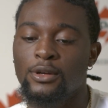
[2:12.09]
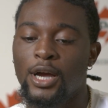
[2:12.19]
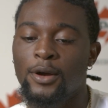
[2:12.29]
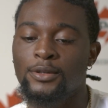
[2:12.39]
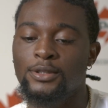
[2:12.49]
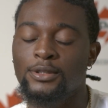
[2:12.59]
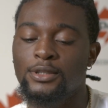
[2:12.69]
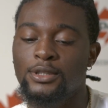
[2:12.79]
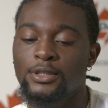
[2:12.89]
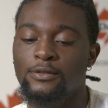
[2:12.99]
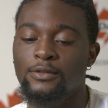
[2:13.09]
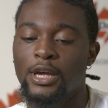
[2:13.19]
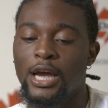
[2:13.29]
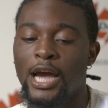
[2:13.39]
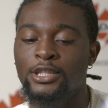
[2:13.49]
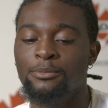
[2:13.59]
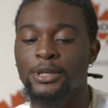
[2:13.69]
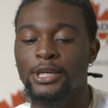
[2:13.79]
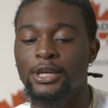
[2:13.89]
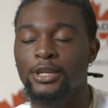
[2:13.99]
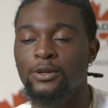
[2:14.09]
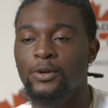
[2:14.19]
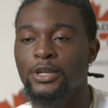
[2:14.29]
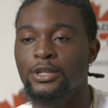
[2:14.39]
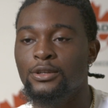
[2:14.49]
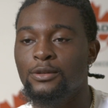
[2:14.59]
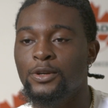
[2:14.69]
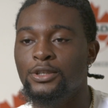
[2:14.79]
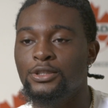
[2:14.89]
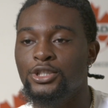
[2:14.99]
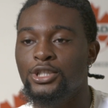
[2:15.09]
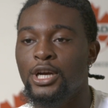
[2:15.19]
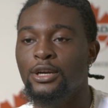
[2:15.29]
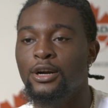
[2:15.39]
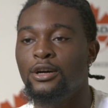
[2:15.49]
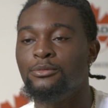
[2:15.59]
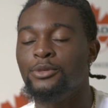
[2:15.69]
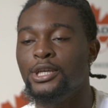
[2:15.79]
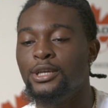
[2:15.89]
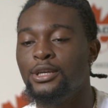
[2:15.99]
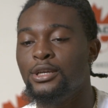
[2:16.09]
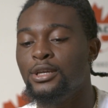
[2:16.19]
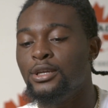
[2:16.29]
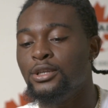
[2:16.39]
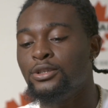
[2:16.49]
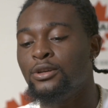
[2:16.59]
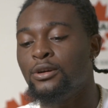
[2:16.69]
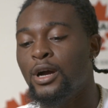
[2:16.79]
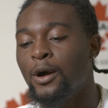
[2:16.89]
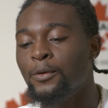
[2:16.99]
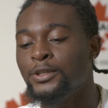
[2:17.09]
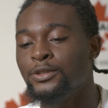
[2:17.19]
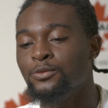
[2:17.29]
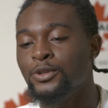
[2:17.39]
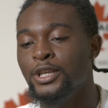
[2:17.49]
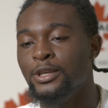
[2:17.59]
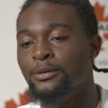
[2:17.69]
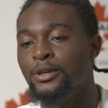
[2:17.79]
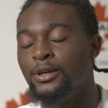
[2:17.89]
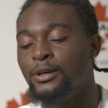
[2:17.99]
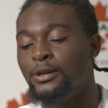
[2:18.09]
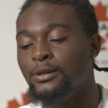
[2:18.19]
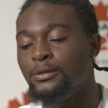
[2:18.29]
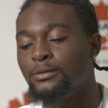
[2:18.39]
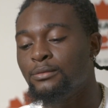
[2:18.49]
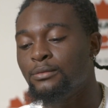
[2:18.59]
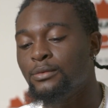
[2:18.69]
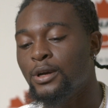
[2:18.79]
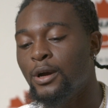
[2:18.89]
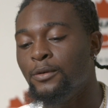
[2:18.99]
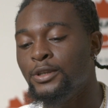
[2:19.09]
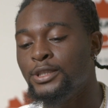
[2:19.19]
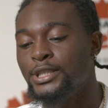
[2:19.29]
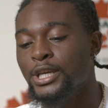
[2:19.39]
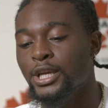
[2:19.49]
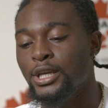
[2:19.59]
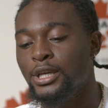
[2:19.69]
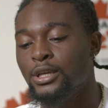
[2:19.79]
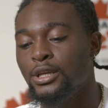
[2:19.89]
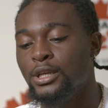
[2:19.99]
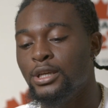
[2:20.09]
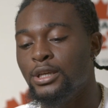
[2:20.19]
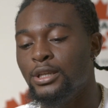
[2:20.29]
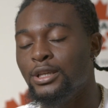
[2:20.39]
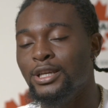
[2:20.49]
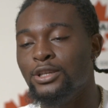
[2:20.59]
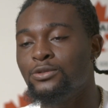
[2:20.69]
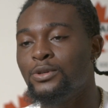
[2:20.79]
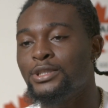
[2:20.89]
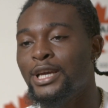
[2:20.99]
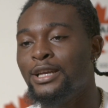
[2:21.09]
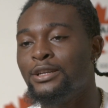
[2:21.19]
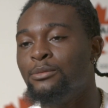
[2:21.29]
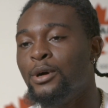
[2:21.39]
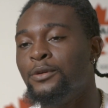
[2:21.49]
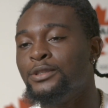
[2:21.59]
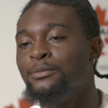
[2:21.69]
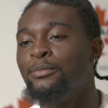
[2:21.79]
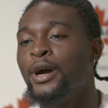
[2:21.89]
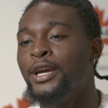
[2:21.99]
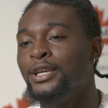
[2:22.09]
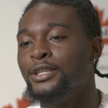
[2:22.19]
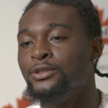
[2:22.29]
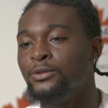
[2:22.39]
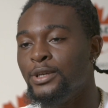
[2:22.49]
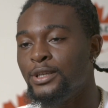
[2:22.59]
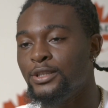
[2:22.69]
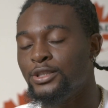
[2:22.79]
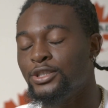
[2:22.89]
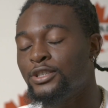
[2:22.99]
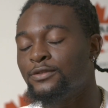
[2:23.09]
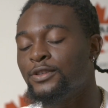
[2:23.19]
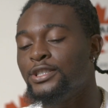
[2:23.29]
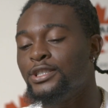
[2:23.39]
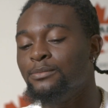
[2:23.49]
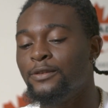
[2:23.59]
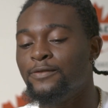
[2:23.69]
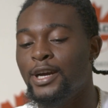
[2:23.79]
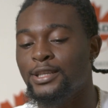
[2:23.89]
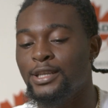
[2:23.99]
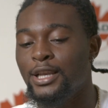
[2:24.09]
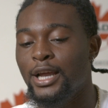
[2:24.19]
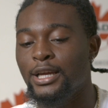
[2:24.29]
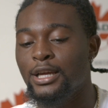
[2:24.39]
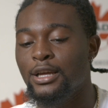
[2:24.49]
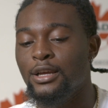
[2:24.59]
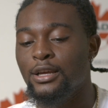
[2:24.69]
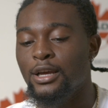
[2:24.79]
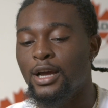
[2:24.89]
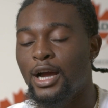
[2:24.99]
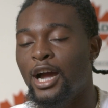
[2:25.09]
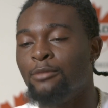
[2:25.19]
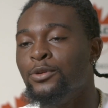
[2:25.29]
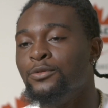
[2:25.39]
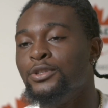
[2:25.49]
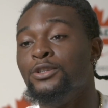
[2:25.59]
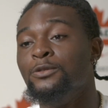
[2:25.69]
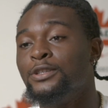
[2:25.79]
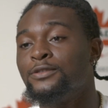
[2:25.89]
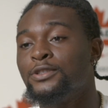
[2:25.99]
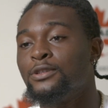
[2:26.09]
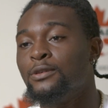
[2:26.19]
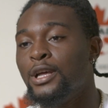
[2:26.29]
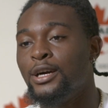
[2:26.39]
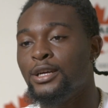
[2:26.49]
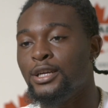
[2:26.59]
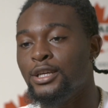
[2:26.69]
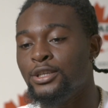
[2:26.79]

I was at the beginning when John called me. I wasn't really. I wouldn't say leaning towards Canada, but I wasn't buying into it. Just for the simple fact that I've been with the U.S. for so long.